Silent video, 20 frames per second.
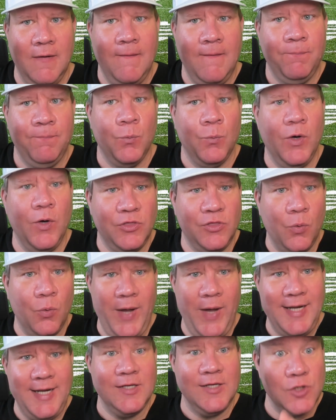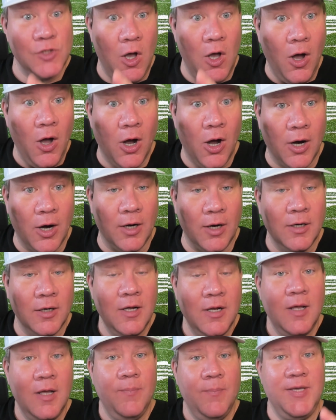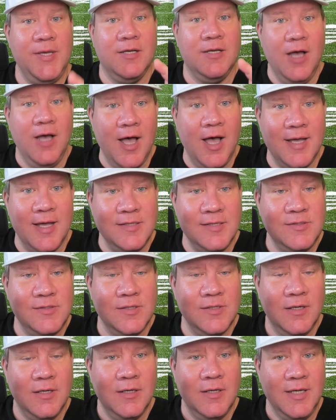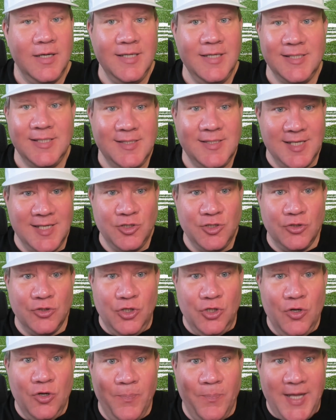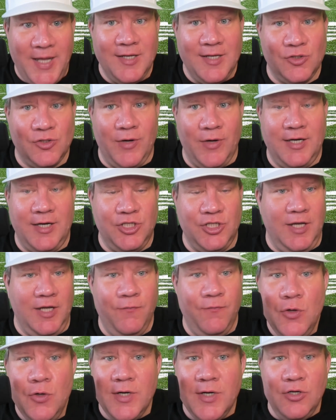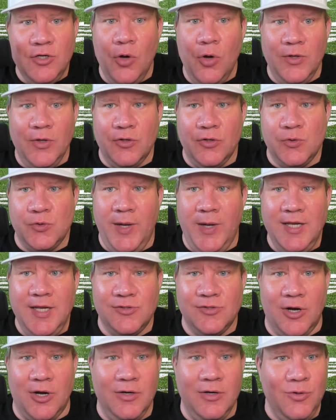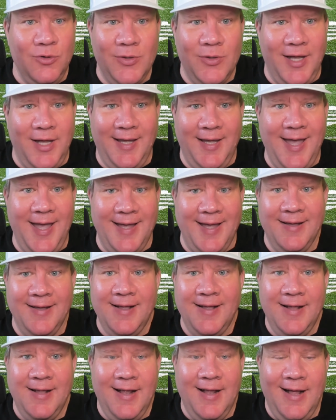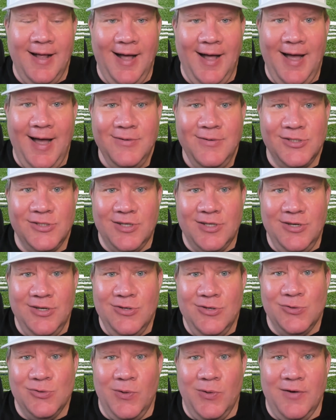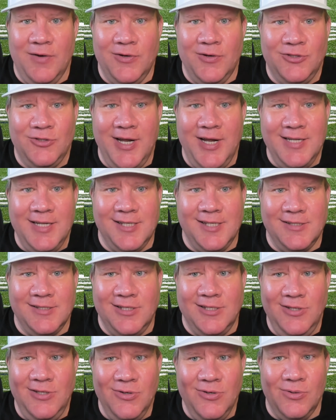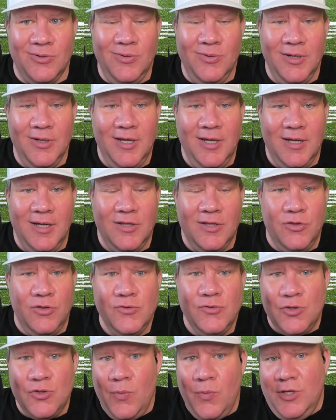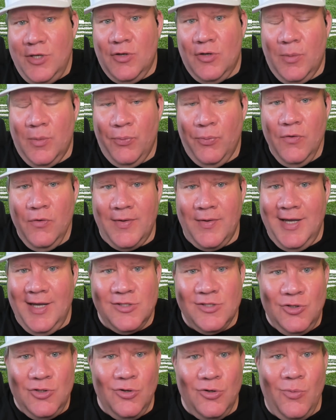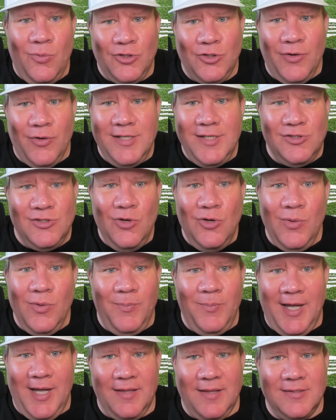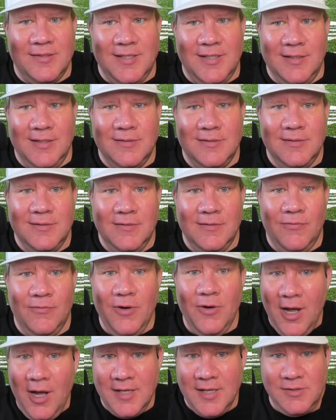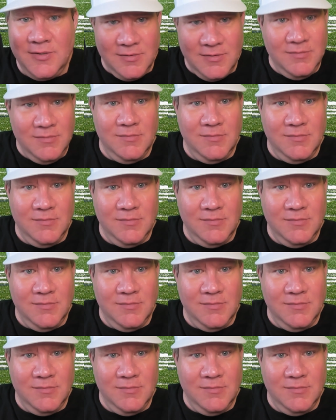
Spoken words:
what the weightings are, because it's essential to your betting strategy. If you didn't know what those weightings are and you were like, hey, I'm just going to use whatever Train says to do, there's no way you can improve on that because you don't know what Train's doing behind the scenes. For us,